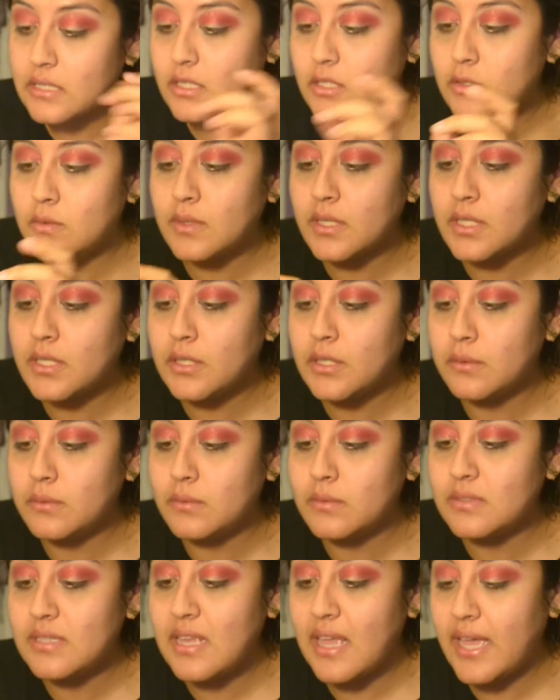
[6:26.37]
You can
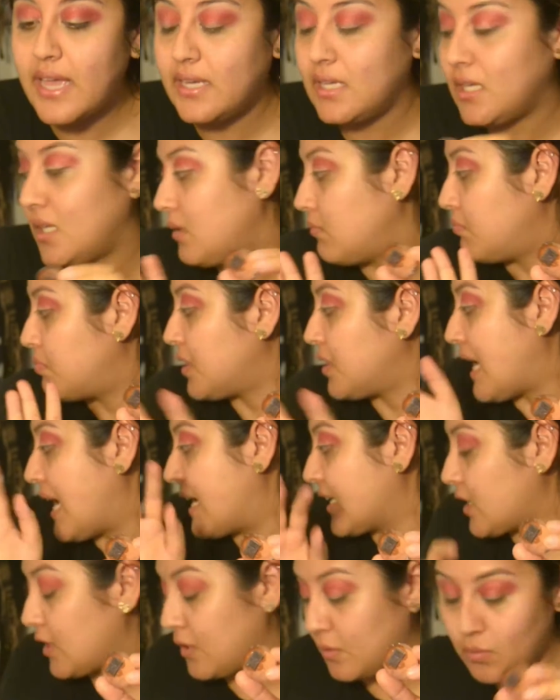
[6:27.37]
use any
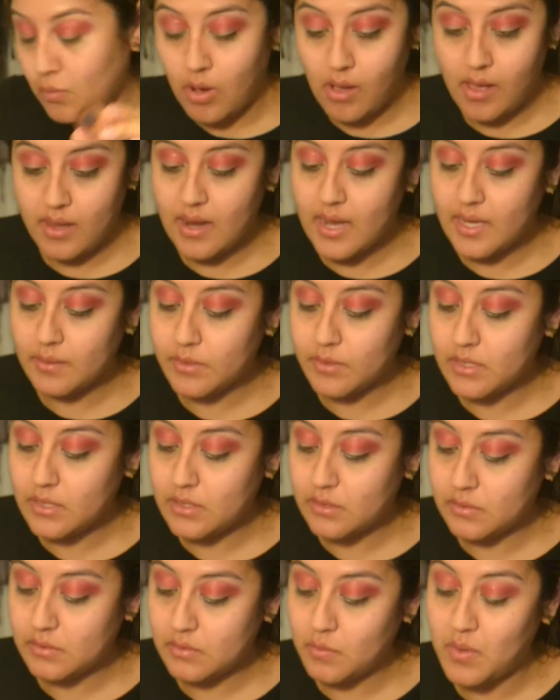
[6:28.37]
black you want. I'm going to
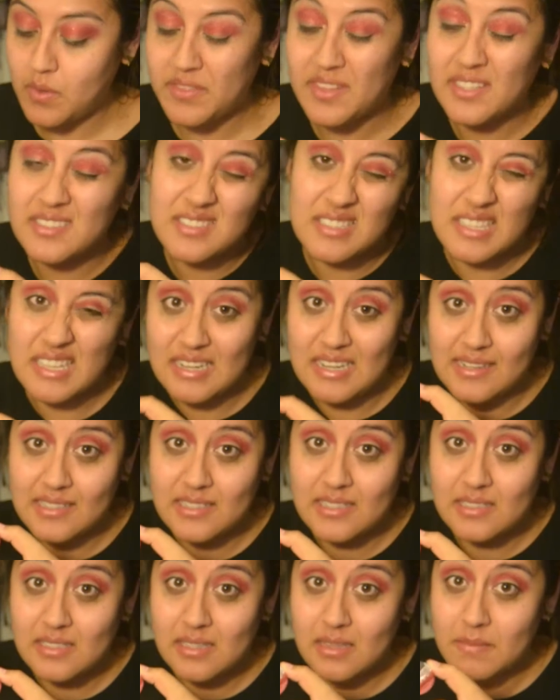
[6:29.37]
use the one that's
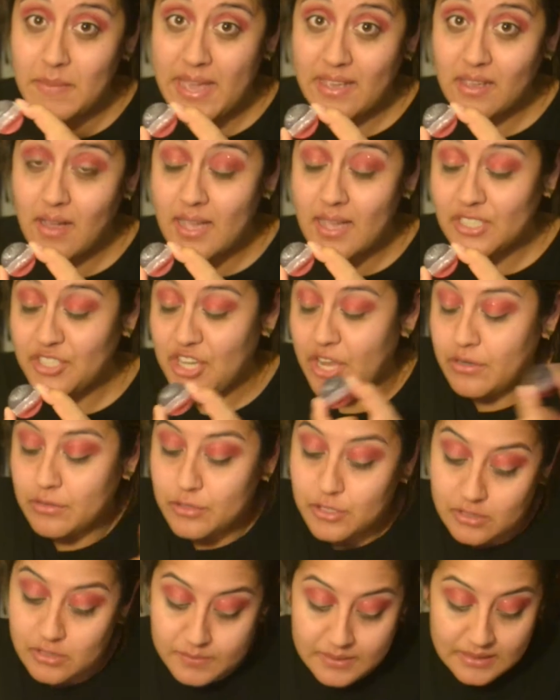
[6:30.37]
connected to the MAC eyeshadow
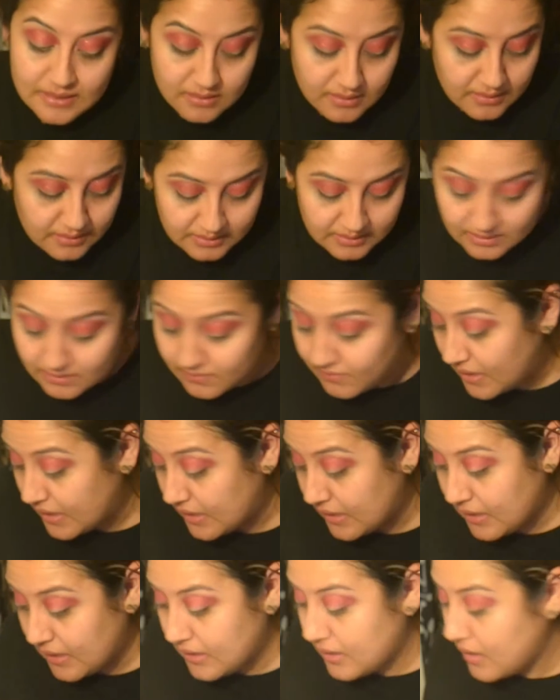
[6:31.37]
just because it's
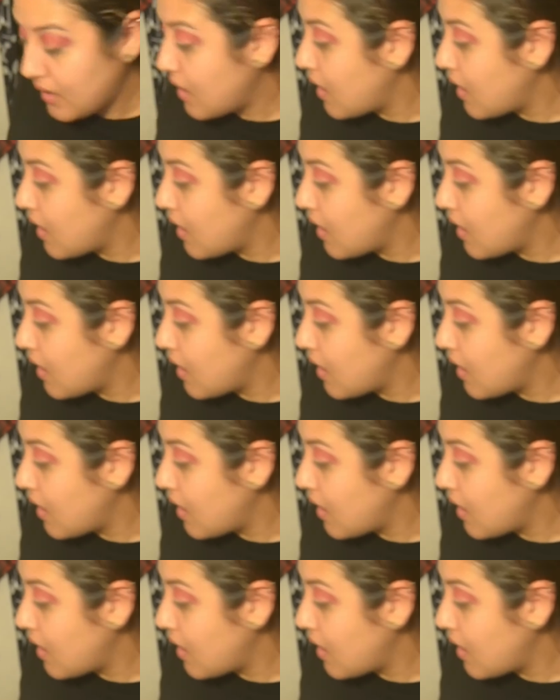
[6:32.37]
convenient.